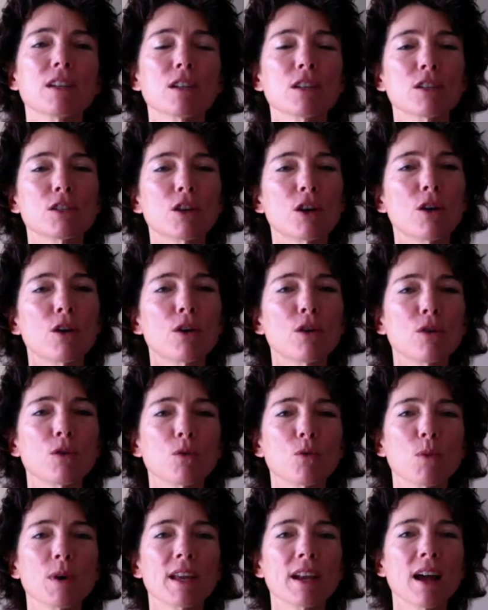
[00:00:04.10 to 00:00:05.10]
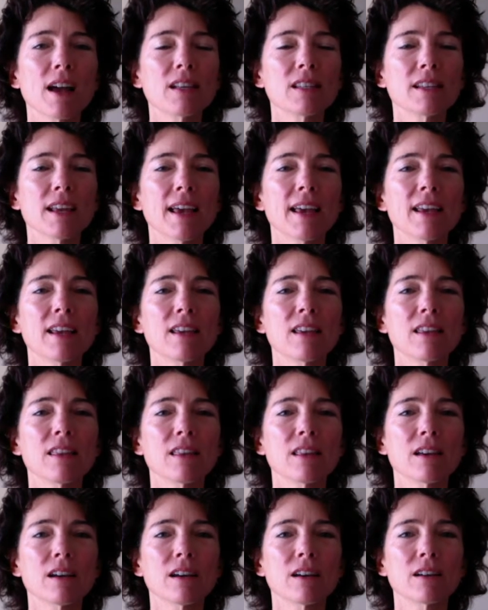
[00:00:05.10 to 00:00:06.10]
So when I say
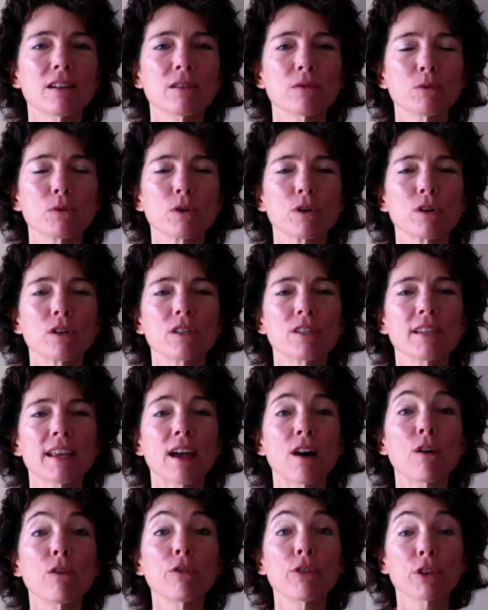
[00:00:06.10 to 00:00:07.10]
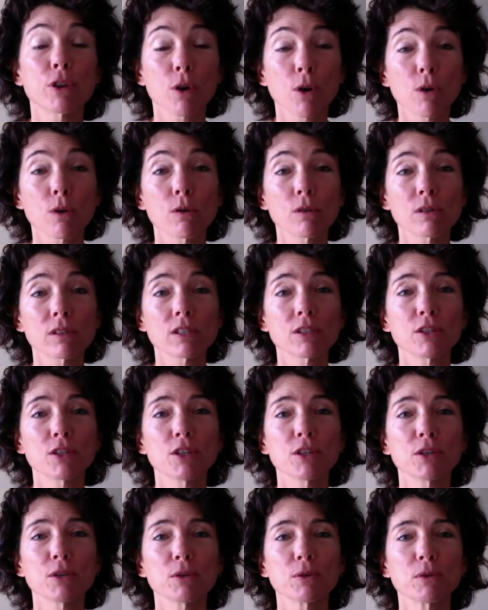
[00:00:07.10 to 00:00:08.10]
the words health goals to
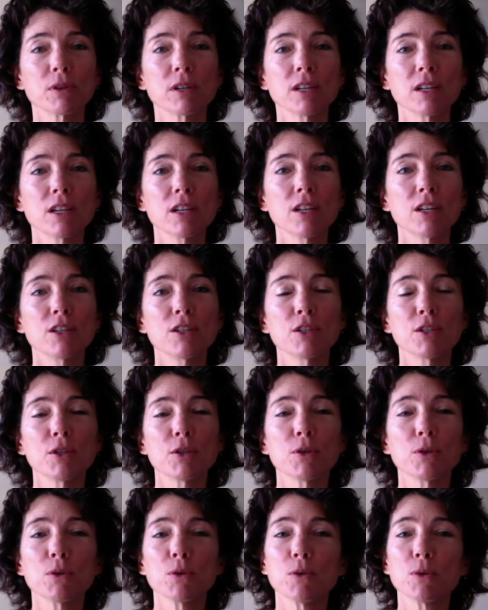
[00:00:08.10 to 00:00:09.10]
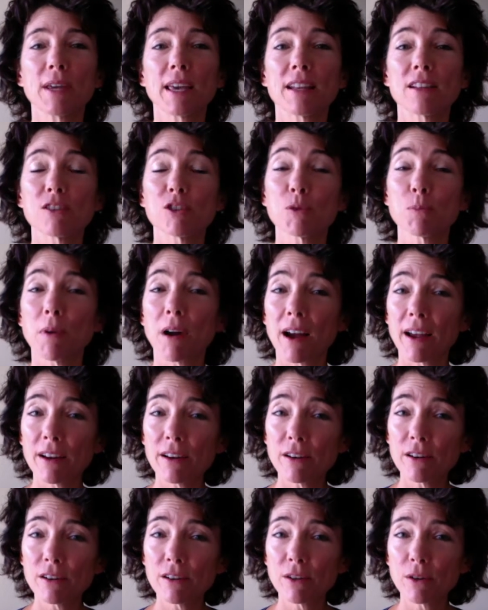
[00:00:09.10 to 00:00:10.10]
you, do you get
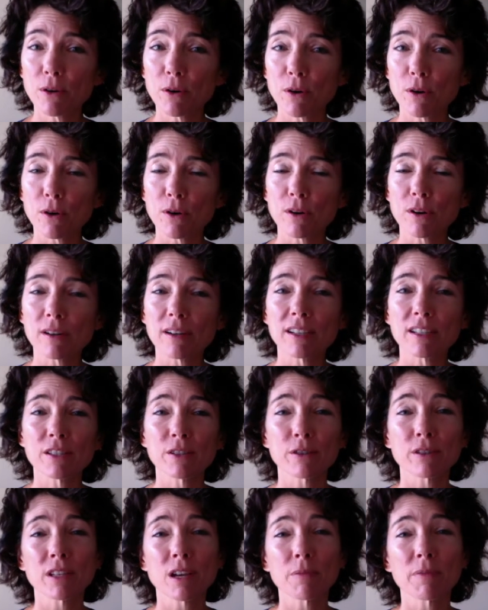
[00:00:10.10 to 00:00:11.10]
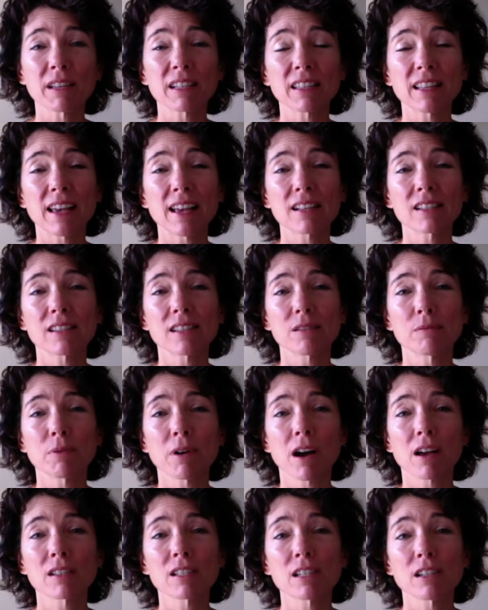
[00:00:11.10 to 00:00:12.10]
inspired, or is there something less than
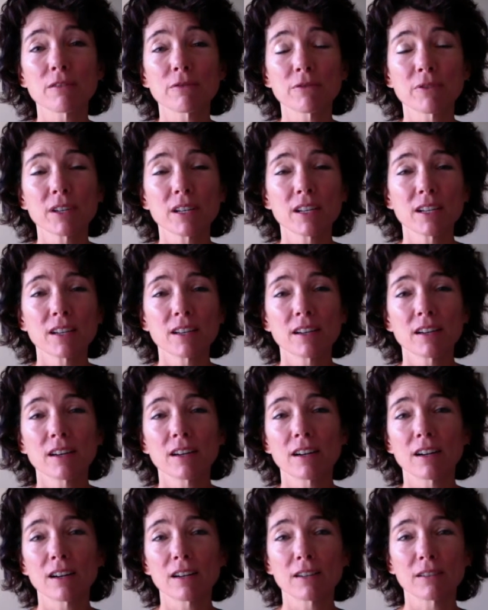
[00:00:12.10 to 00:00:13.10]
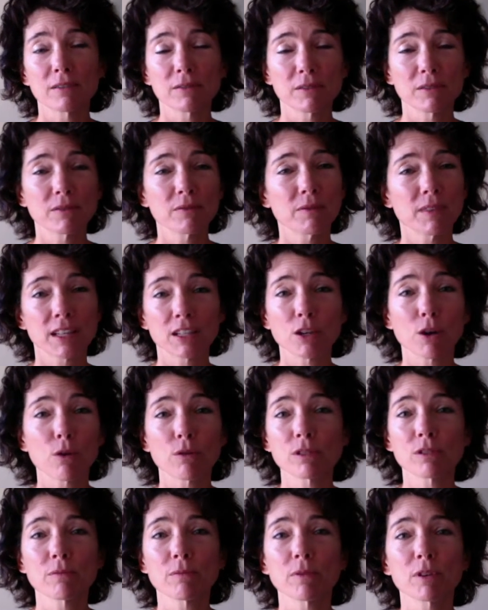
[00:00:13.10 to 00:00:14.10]
positive that
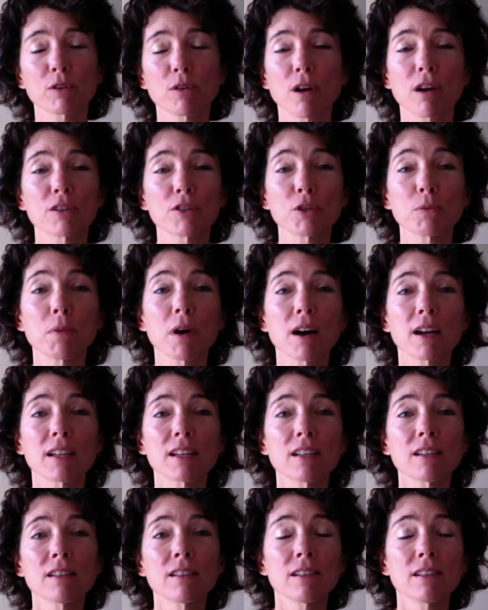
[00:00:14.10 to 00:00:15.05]
goes across your mind?